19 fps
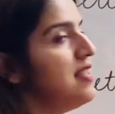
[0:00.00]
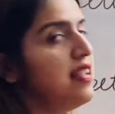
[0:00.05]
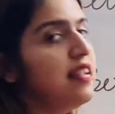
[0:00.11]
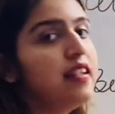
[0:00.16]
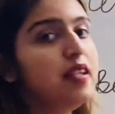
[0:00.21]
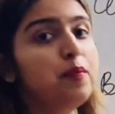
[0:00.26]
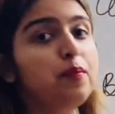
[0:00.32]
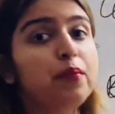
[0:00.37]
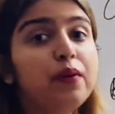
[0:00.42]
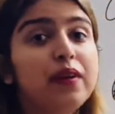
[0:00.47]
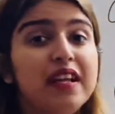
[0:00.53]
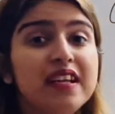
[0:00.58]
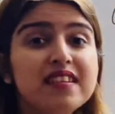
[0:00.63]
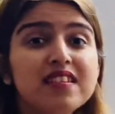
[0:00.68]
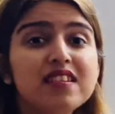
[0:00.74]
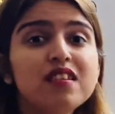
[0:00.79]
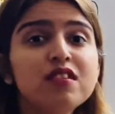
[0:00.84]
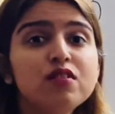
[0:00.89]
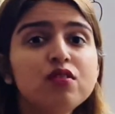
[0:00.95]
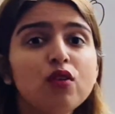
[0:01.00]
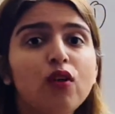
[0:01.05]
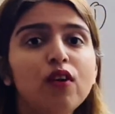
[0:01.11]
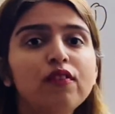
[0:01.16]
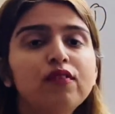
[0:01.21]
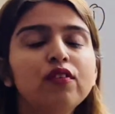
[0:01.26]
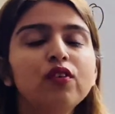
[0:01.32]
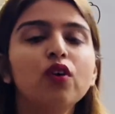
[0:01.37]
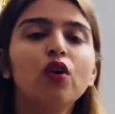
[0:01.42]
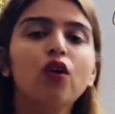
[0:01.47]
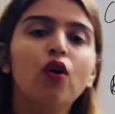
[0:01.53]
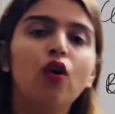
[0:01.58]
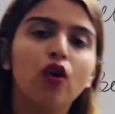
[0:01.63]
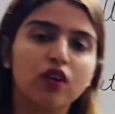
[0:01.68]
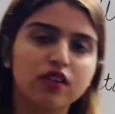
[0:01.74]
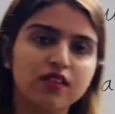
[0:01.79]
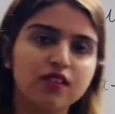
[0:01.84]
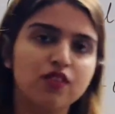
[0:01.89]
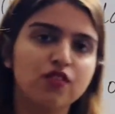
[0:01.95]
in the presence of
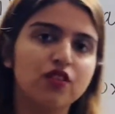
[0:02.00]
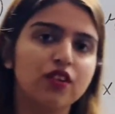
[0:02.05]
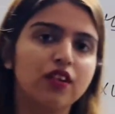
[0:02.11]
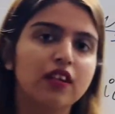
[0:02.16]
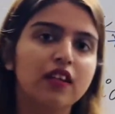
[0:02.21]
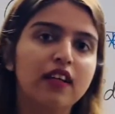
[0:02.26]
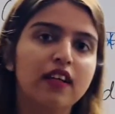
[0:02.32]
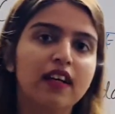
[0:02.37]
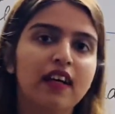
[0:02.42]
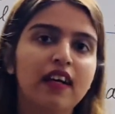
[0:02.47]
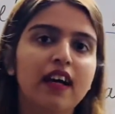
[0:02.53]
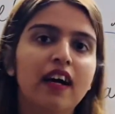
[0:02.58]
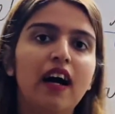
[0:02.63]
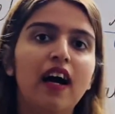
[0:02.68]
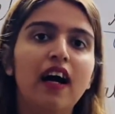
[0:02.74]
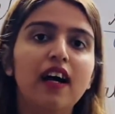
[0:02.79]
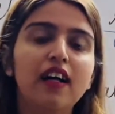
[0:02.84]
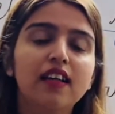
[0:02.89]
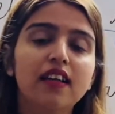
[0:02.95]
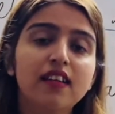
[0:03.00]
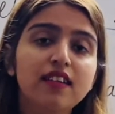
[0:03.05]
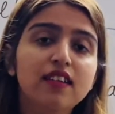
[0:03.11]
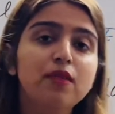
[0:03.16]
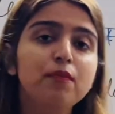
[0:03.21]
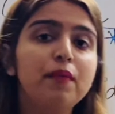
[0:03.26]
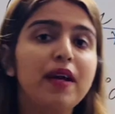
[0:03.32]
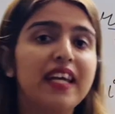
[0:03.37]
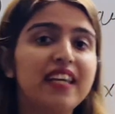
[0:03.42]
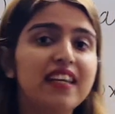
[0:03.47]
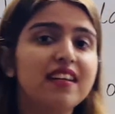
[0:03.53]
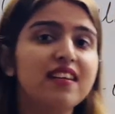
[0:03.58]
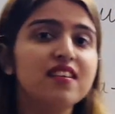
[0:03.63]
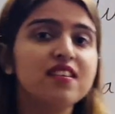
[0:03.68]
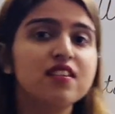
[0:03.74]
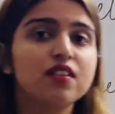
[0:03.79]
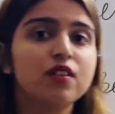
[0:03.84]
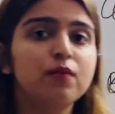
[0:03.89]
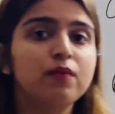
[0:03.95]
oxygen. Another
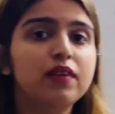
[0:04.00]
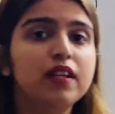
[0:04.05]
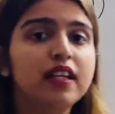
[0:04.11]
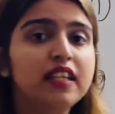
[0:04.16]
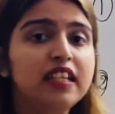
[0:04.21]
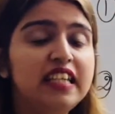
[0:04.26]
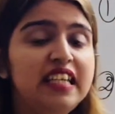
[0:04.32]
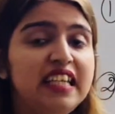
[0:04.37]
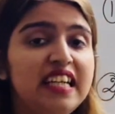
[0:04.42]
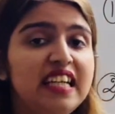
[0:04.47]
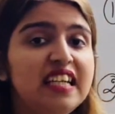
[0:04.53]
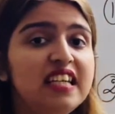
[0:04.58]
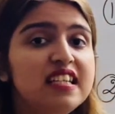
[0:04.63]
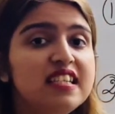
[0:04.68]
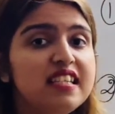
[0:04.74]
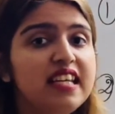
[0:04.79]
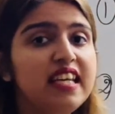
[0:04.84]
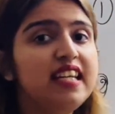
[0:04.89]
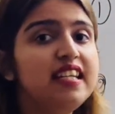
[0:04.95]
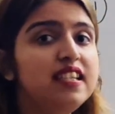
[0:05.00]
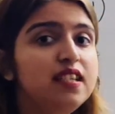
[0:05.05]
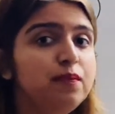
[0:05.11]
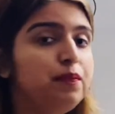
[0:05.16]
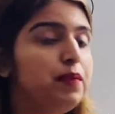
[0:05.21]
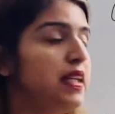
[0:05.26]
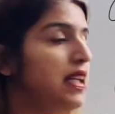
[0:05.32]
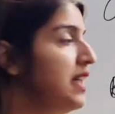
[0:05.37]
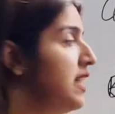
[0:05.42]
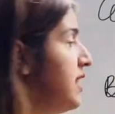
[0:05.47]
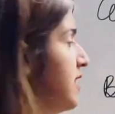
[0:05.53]
mechanism that yields ATP